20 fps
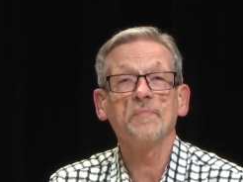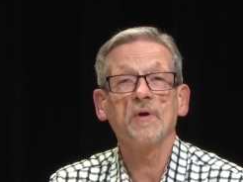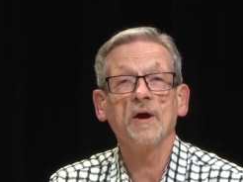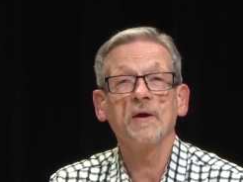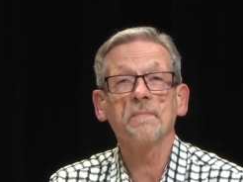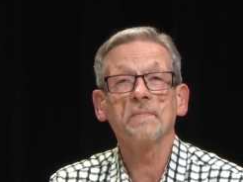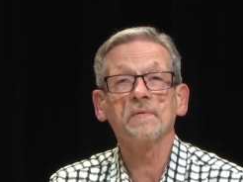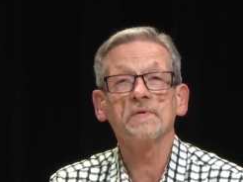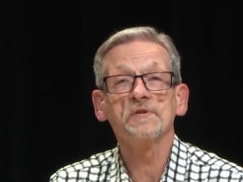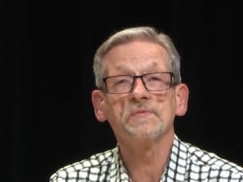
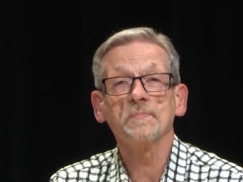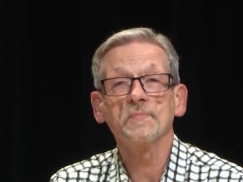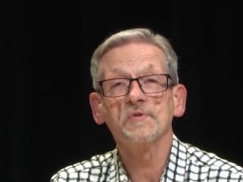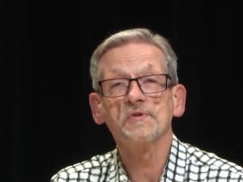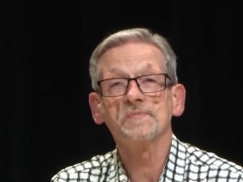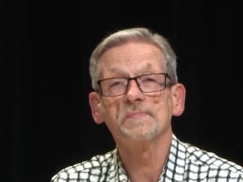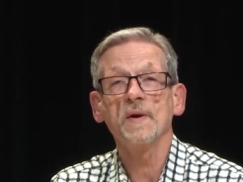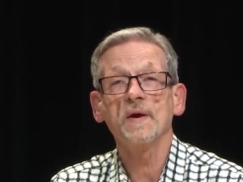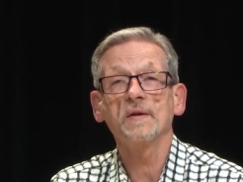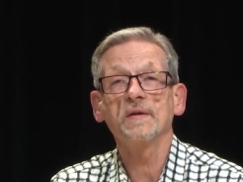populist
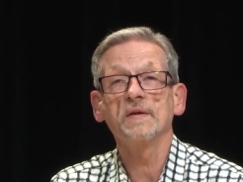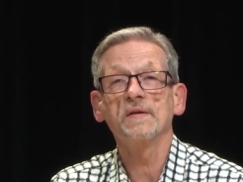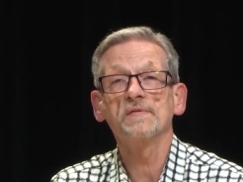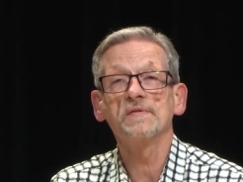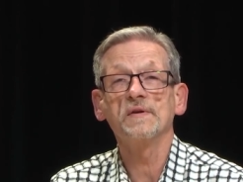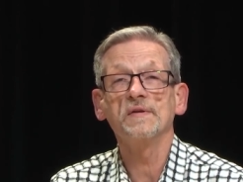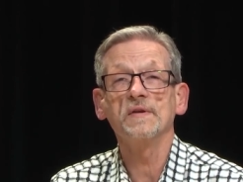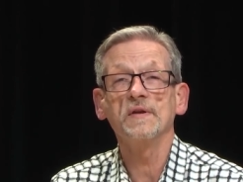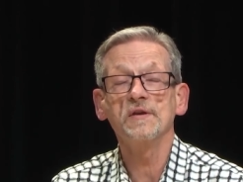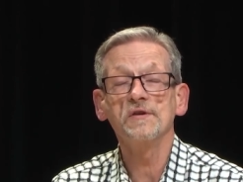
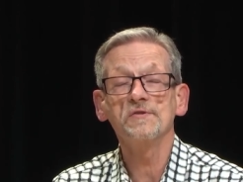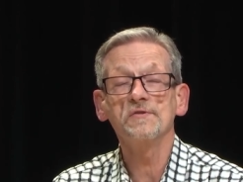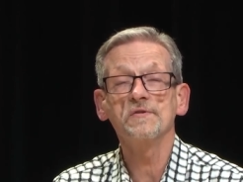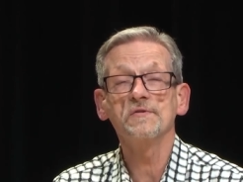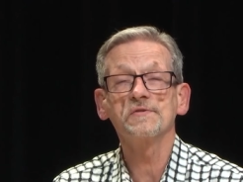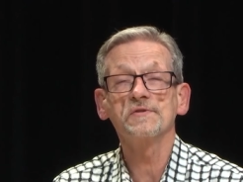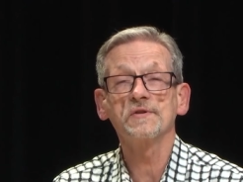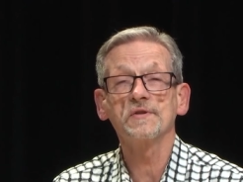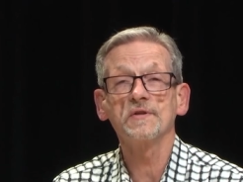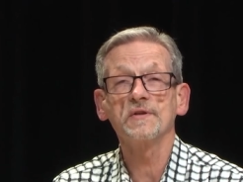perspectives on the
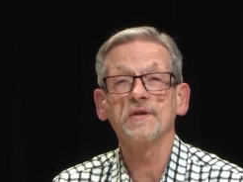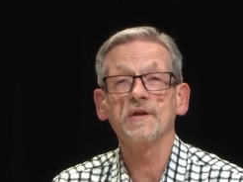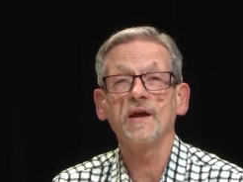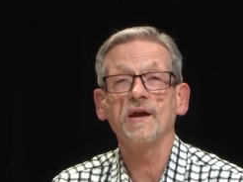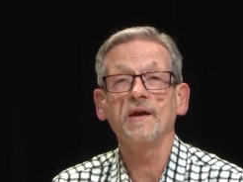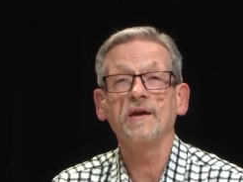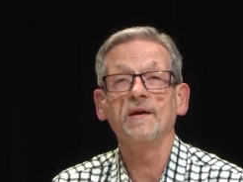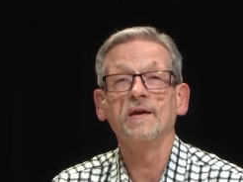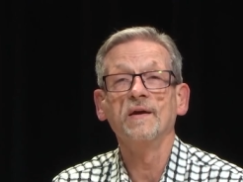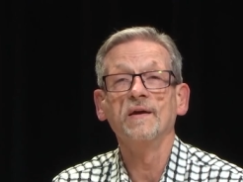issues of the
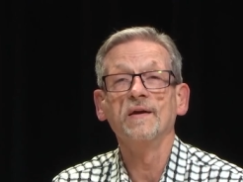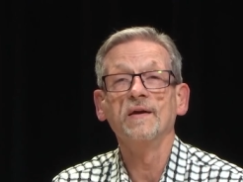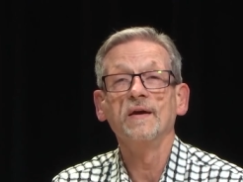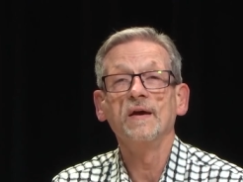day.